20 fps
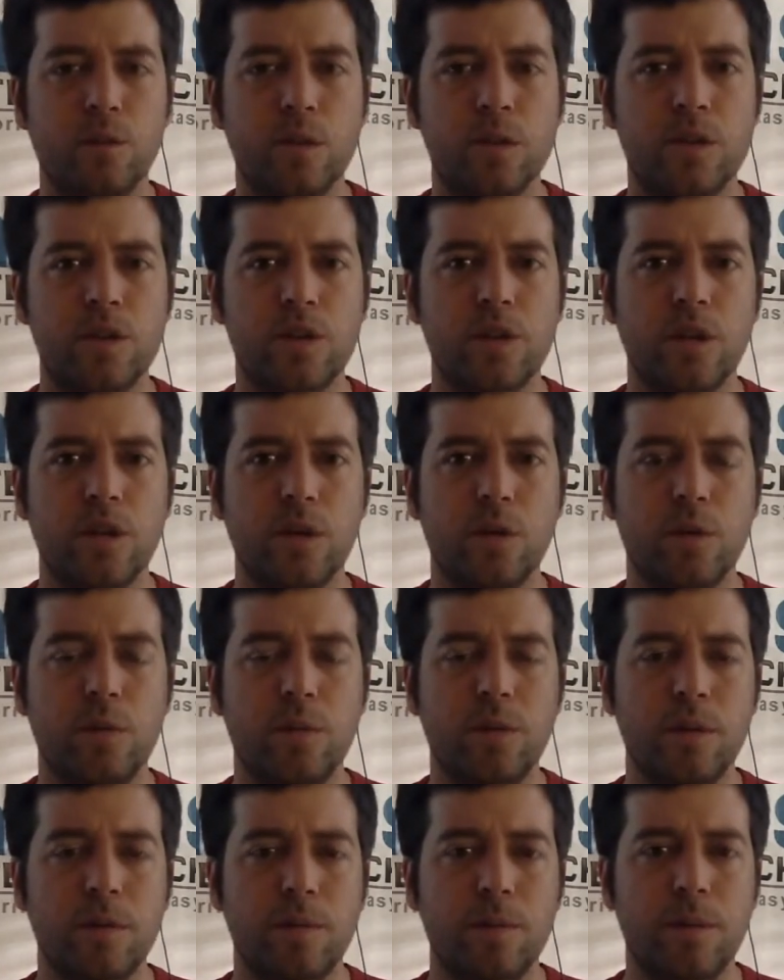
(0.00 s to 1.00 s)
which would
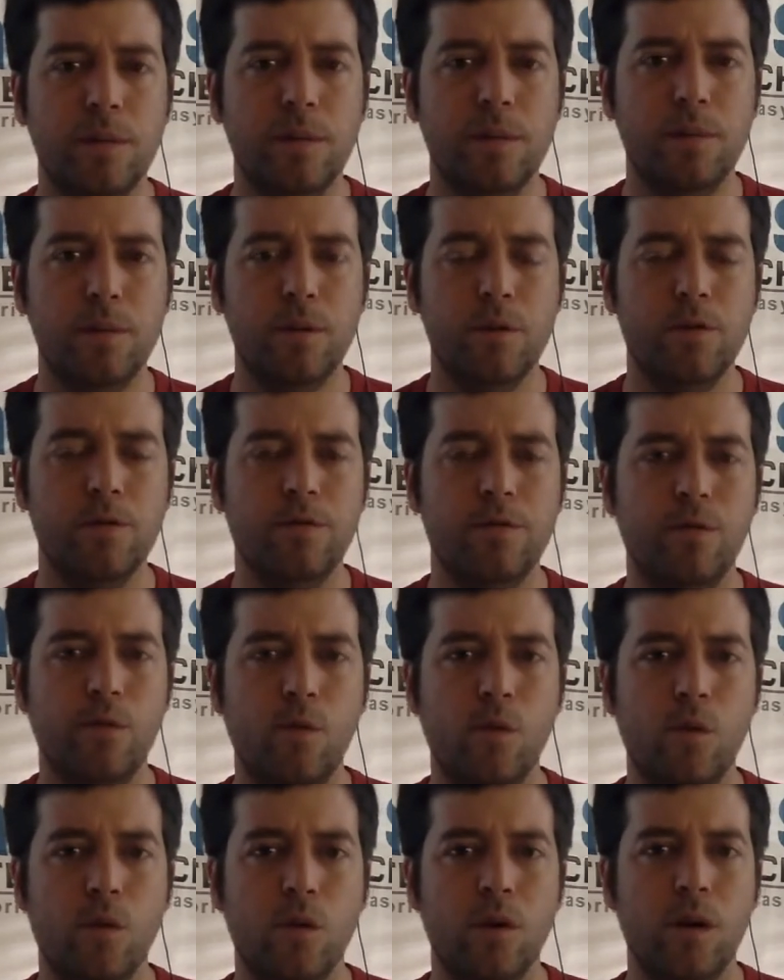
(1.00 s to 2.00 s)
be a big boon
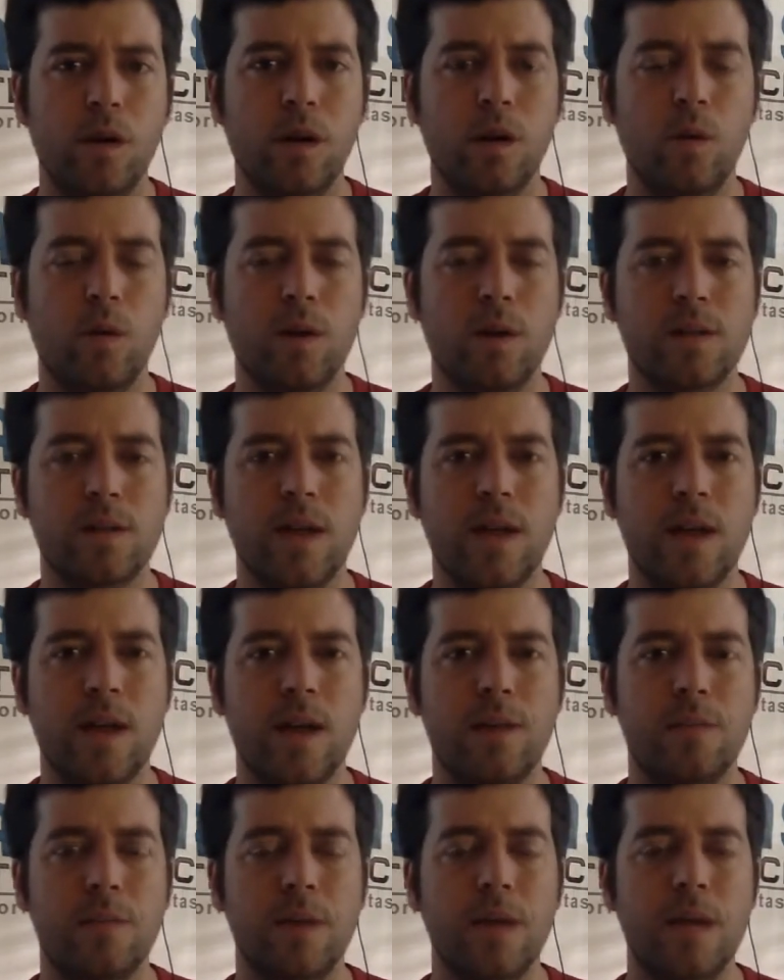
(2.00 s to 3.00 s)
for West
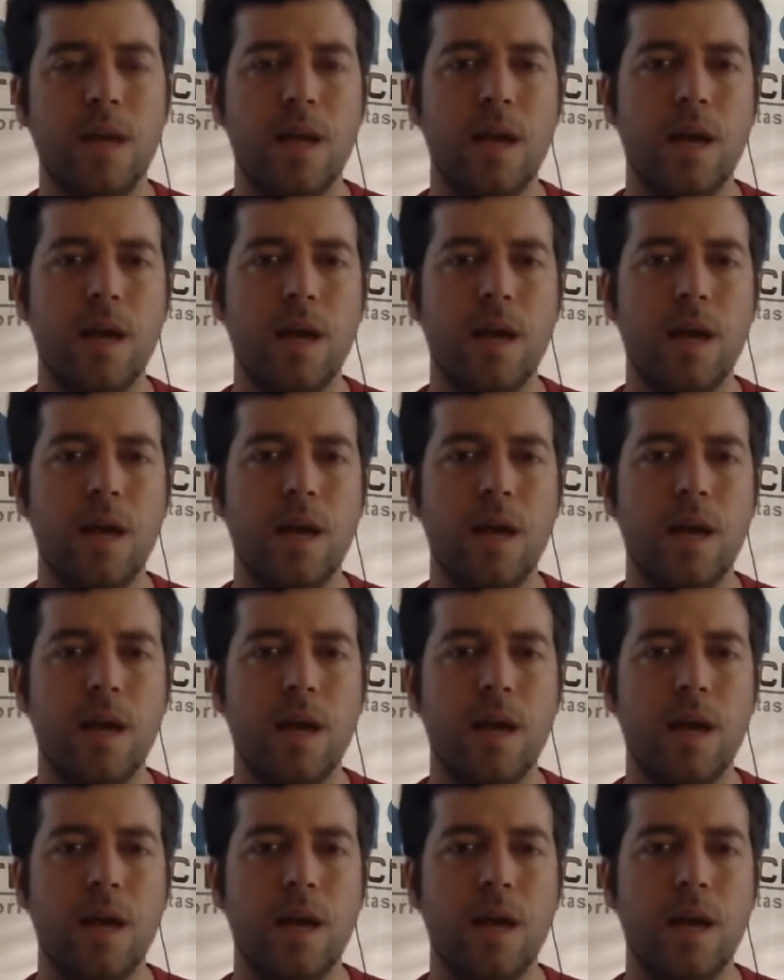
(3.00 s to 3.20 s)
Ham.